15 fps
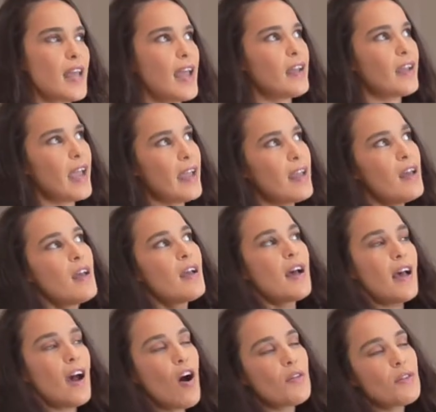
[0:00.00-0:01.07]
saying, okay,
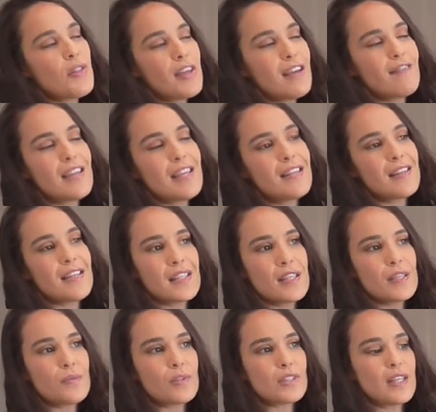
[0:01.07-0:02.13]
on theory, this
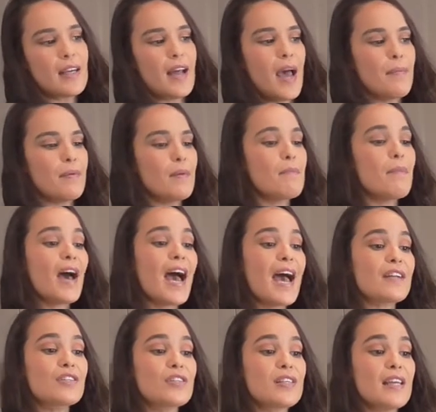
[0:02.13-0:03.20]
is what's going to happen, but
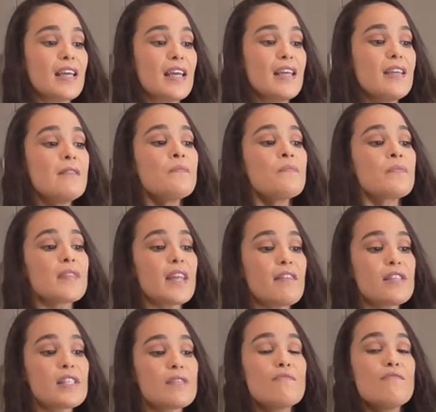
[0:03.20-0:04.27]
actually there
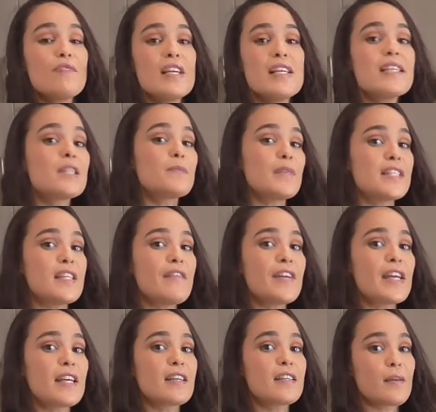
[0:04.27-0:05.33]
are some really
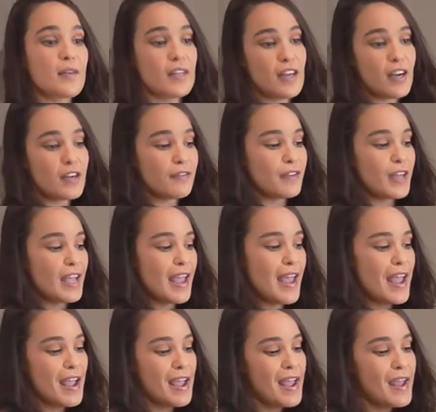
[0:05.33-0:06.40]
specific kind of
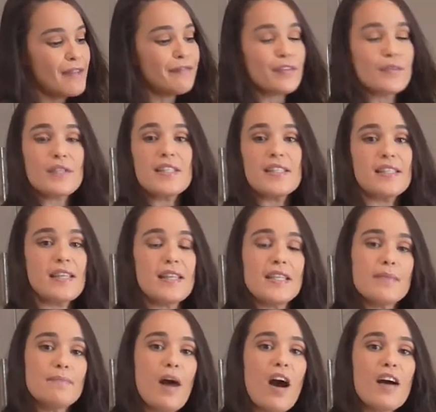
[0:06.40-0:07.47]
influences in
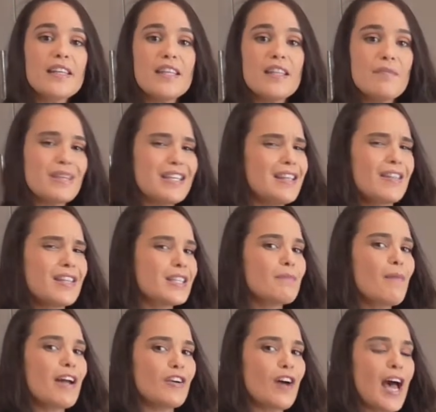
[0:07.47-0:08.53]
this market that mean that this
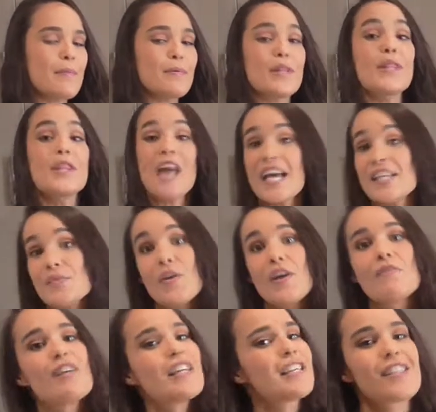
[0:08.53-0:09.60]
might not happen, that's where
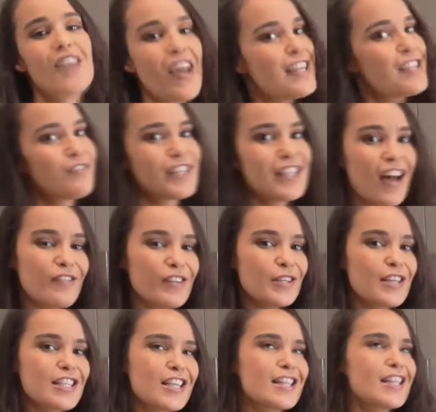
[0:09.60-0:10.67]
I'm really excited to read that
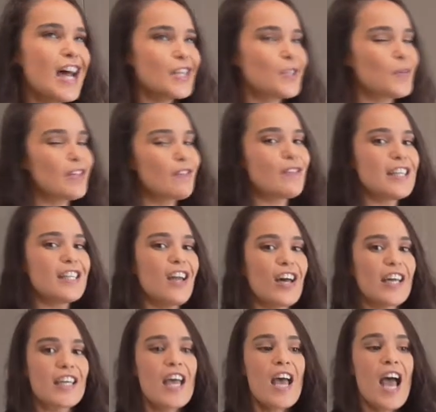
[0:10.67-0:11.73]
evaluation. That's what I really
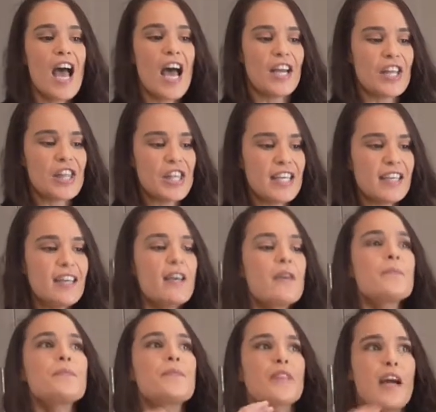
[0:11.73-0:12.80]
like, and I think,
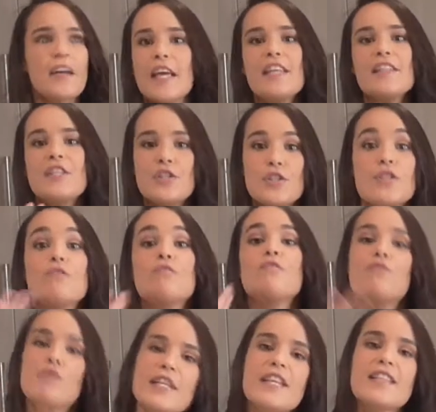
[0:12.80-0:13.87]
okay, this
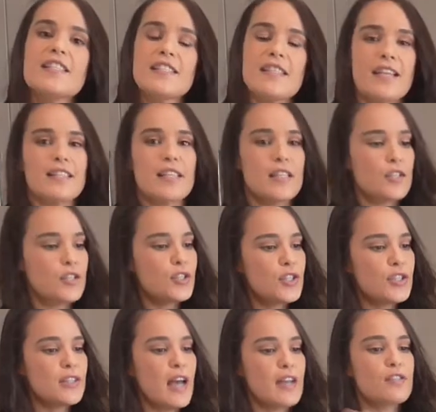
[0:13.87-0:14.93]
student really understands this. This
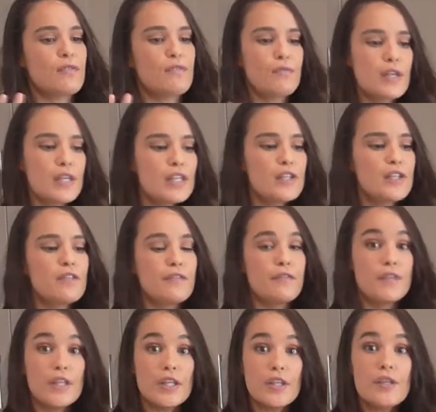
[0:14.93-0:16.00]
student has a really good
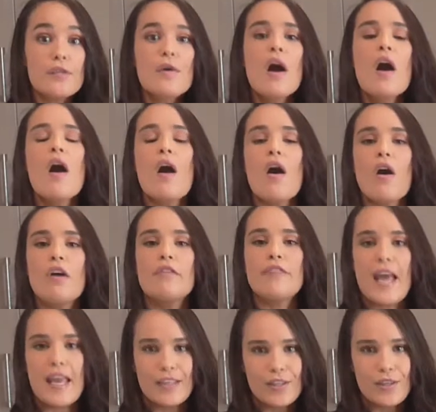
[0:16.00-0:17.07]
view
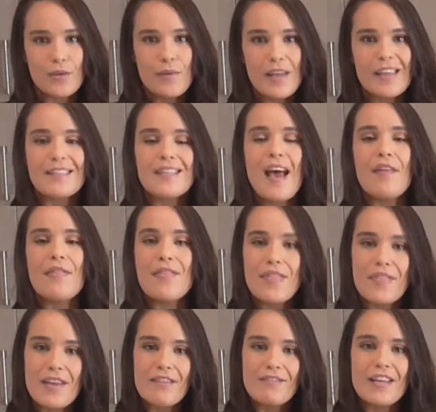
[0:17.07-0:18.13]
of economics and
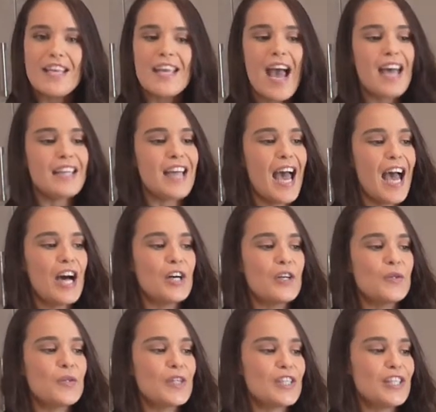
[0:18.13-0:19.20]
theory and
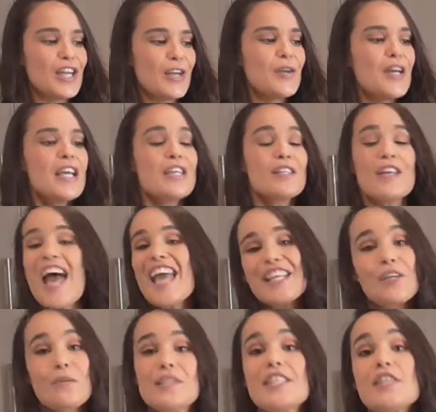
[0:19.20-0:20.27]
how, you know,
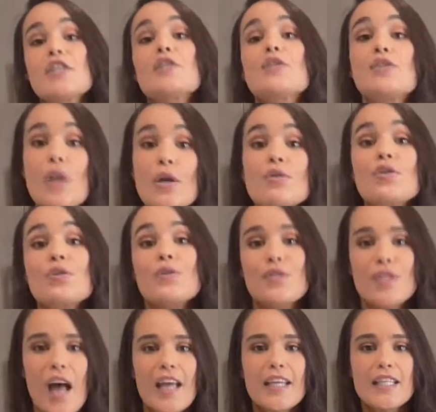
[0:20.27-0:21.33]
economics is a social
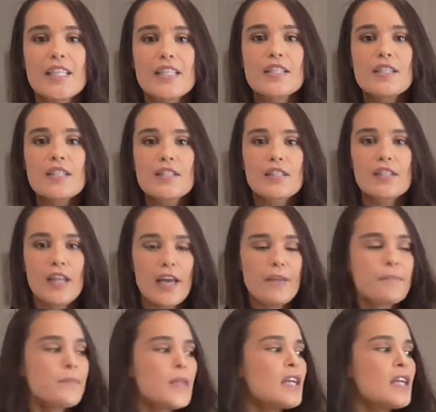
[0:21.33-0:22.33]
science, you know?